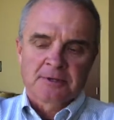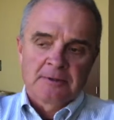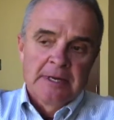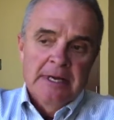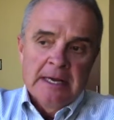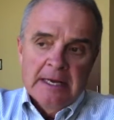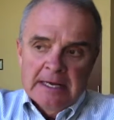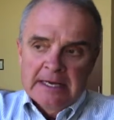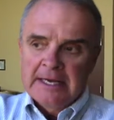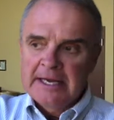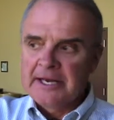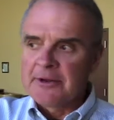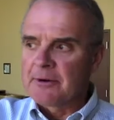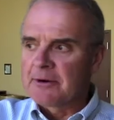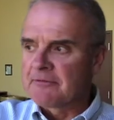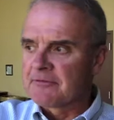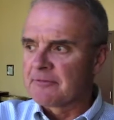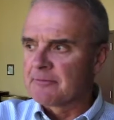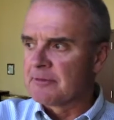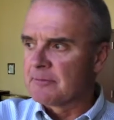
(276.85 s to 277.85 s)
So
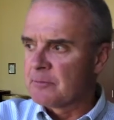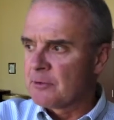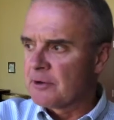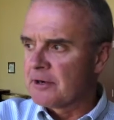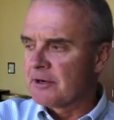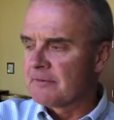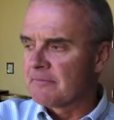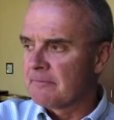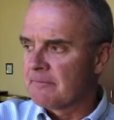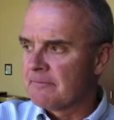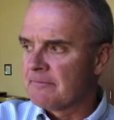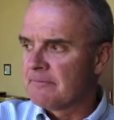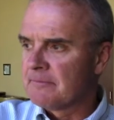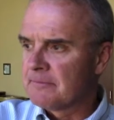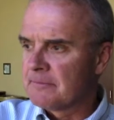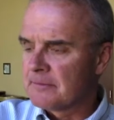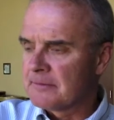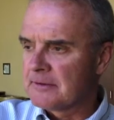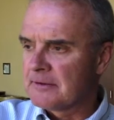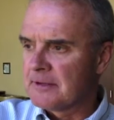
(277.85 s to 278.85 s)
anyway, from the point of,
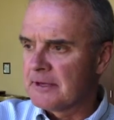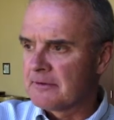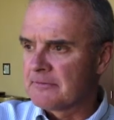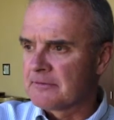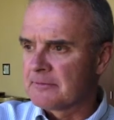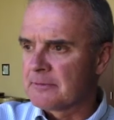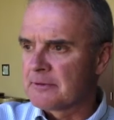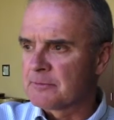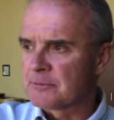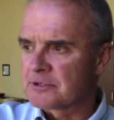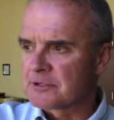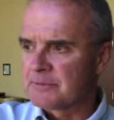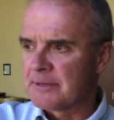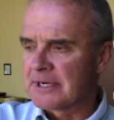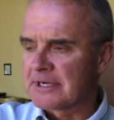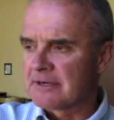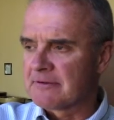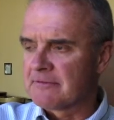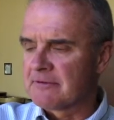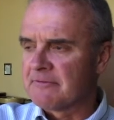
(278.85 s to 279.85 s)
you know, from the
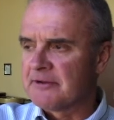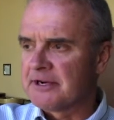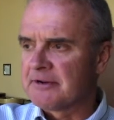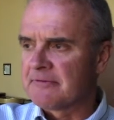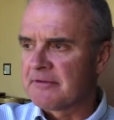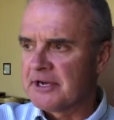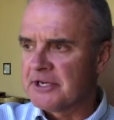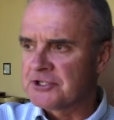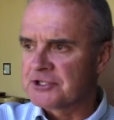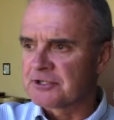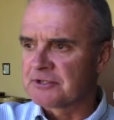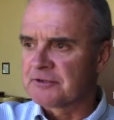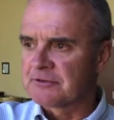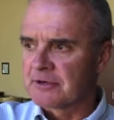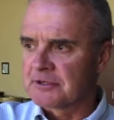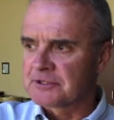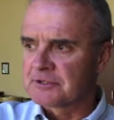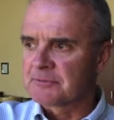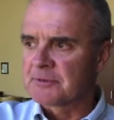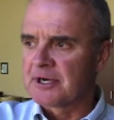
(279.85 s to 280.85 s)
perspective of innovation,
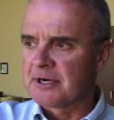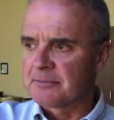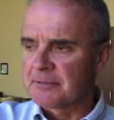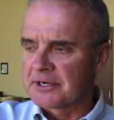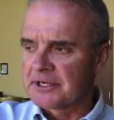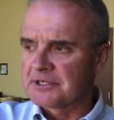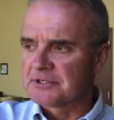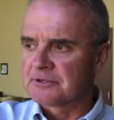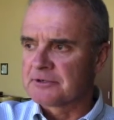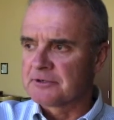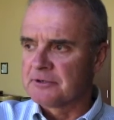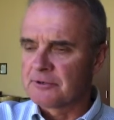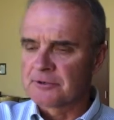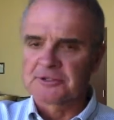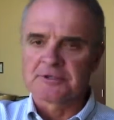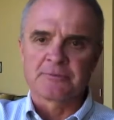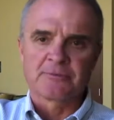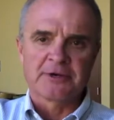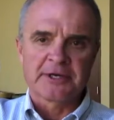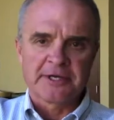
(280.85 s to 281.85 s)
there are some companies that are
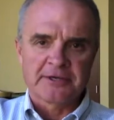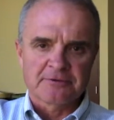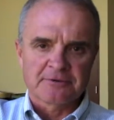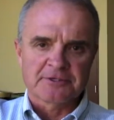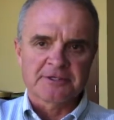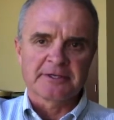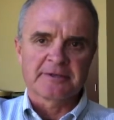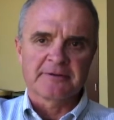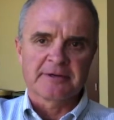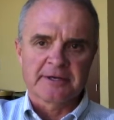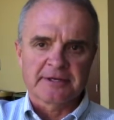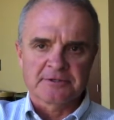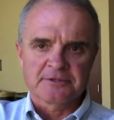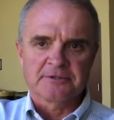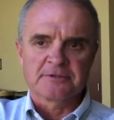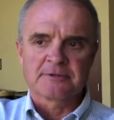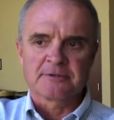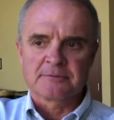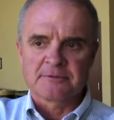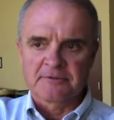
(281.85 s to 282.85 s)
doing some pretty interesting
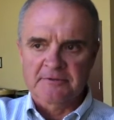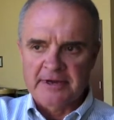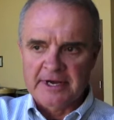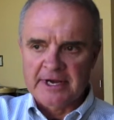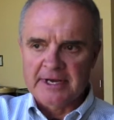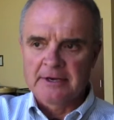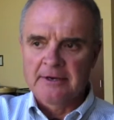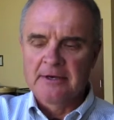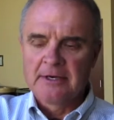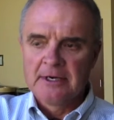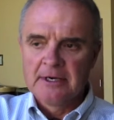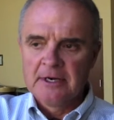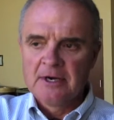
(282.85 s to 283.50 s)
things in terms of ag